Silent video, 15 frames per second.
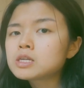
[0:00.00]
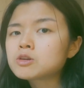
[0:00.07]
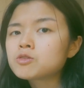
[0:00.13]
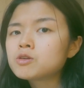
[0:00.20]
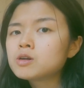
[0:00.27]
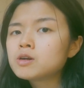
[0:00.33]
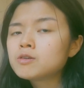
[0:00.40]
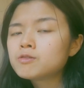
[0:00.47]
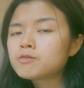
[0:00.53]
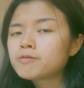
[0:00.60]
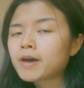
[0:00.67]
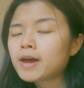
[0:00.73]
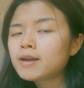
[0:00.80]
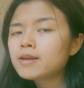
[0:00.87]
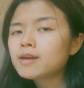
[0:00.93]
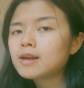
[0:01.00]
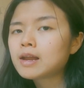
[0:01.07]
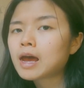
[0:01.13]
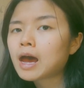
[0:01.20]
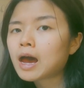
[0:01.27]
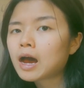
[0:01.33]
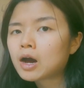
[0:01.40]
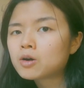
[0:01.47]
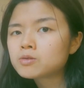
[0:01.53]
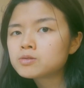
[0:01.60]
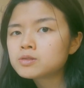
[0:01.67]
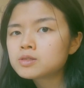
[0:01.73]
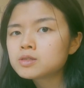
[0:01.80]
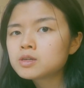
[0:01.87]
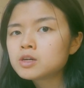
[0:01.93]
like fed and
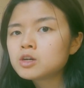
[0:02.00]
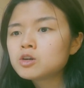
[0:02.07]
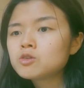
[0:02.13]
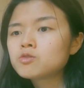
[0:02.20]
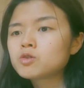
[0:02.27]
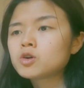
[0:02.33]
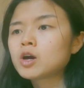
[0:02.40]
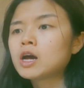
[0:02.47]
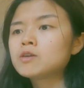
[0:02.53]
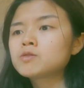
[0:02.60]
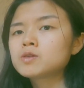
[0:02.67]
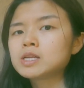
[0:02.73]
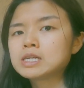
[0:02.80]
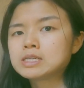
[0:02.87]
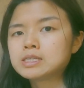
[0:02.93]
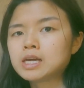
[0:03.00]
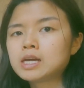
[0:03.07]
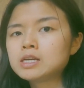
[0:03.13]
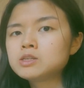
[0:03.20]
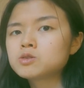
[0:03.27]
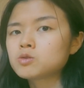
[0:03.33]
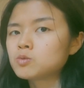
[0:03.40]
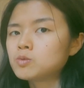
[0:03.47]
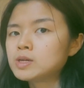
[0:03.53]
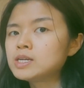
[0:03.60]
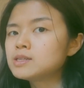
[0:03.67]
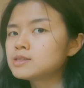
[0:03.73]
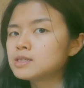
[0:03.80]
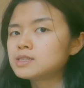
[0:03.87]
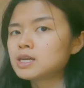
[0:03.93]
housed for however like days or
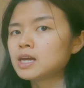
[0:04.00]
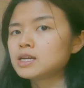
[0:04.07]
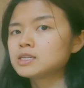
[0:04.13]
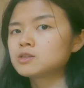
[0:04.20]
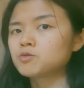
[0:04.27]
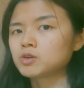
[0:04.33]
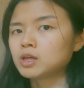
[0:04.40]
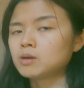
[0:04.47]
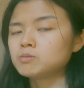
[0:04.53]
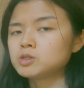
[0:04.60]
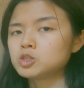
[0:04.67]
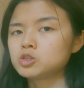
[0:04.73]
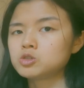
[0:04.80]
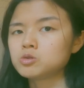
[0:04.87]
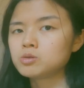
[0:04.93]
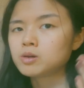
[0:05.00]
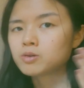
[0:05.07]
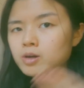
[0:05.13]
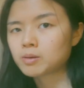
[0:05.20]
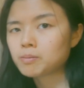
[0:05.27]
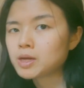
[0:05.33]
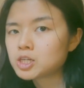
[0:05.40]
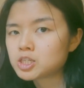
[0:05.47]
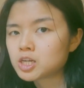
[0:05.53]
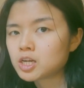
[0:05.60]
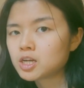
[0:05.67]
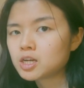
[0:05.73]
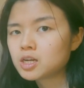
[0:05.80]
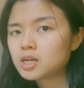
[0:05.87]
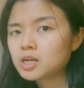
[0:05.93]
weeks it takes for them to do their
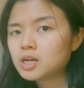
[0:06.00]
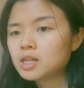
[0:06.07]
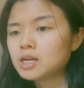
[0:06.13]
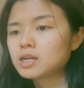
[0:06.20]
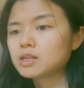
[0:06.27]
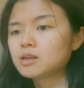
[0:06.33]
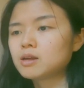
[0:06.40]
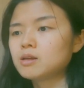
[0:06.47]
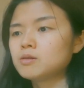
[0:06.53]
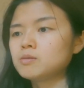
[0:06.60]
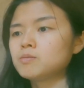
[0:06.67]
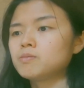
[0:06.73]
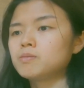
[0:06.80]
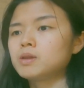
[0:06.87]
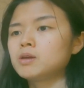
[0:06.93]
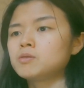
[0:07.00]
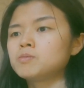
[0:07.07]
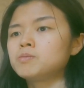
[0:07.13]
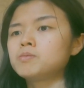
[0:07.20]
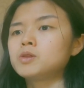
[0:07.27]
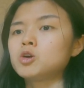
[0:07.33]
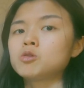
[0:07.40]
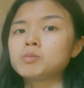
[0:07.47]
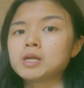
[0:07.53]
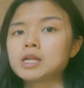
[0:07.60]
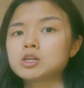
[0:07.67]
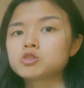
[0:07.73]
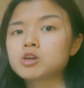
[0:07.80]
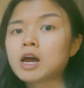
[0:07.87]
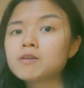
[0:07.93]
commission. Like there would be
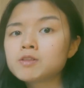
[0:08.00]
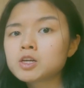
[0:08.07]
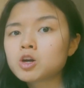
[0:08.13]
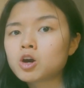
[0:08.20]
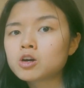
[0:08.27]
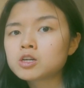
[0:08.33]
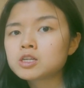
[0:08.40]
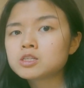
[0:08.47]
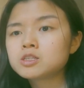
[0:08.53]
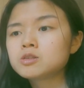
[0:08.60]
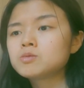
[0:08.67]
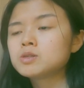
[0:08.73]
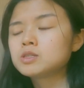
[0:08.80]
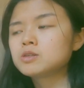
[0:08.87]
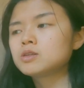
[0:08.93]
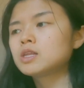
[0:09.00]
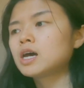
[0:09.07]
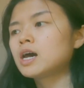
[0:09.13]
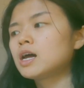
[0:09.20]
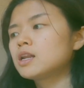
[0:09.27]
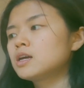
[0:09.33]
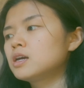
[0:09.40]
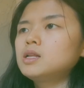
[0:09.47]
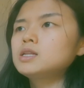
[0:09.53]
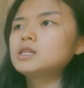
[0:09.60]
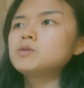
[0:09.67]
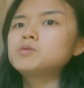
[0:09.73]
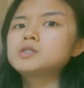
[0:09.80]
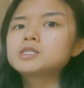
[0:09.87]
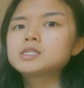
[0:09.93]
like traveling artists who would do that. Like
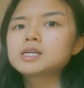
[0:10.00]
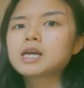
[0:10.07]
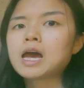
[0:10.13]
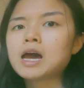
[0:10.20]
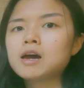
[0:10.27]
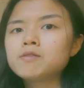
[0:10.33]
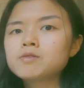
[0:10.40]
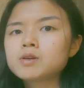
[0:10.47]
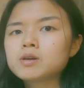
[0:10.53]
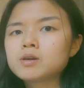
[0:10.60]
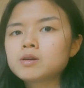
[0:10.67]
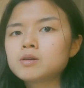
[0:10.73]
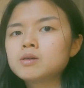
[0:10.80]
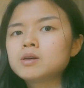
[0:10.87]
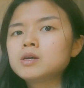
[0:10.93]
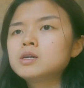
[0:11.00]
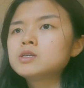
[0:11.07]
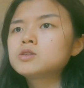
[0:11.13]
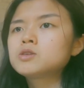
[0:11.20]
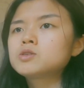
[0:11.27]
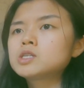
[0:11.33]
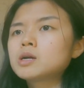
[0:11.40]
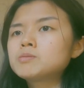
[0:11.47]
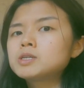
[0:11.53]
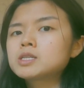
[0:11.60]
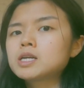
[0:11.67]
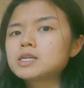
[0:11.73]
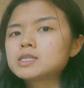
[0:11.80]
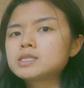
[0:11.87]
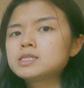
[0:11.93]
they would just like have their subject
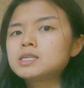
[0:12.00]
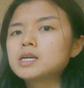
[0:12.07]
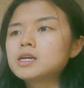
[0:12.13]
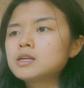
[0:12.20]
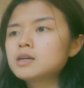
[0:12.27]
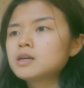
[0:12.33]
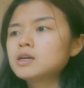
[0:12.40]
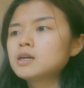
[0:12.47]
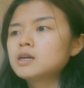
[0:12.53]
like sit